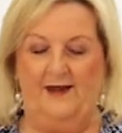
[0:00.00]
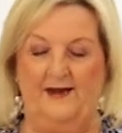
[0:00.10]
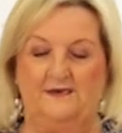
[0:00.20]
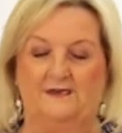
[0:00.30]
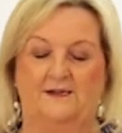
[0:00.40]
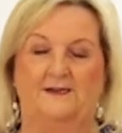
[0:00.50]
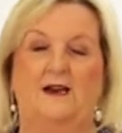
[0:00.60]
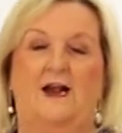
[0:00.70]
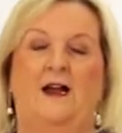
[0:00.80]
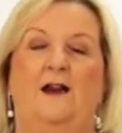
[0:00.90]
Excellent.
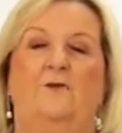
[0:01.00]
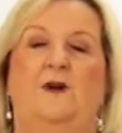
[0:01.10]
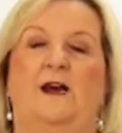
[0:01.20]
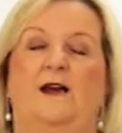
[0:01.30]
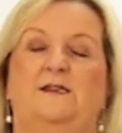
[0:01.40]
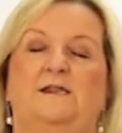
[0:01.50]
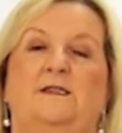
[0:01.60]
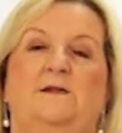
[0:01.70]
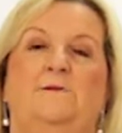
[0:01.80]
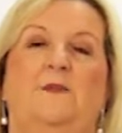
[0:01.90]
And relax.
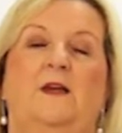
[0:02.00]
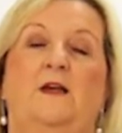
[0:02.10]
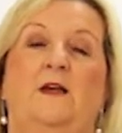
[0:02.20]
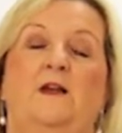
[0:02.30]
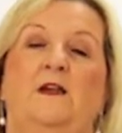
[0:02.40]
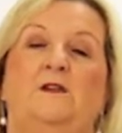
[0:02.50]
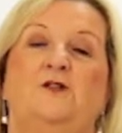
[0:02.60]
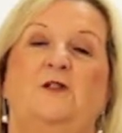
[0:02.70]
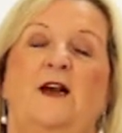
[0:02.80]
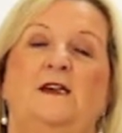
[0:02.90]

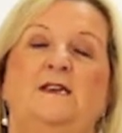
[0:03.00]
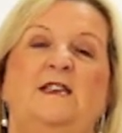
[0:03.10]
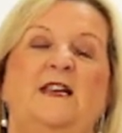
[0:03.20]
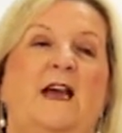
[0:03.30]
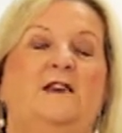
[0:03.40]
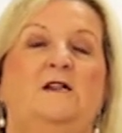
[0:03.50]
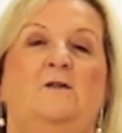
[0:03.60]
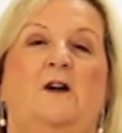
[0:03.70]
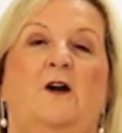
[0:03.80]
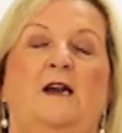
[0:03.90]
So that is the end
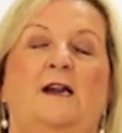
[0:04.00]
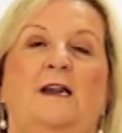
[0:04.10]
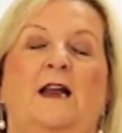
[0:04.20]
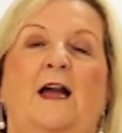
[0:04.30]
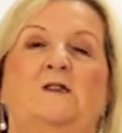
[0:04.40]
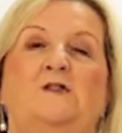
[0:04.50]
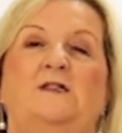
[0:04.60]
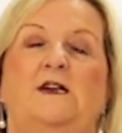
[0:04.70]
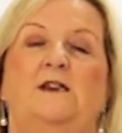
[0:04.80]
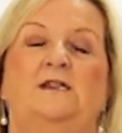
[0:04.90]
of our little
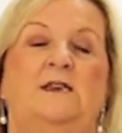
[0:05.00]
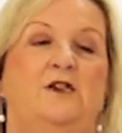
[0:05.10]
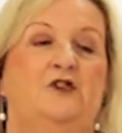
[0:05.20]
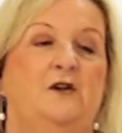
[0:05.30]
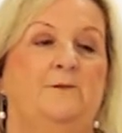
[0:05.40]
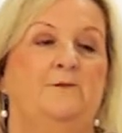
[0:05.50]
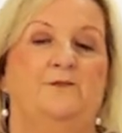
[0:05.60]
exercise session.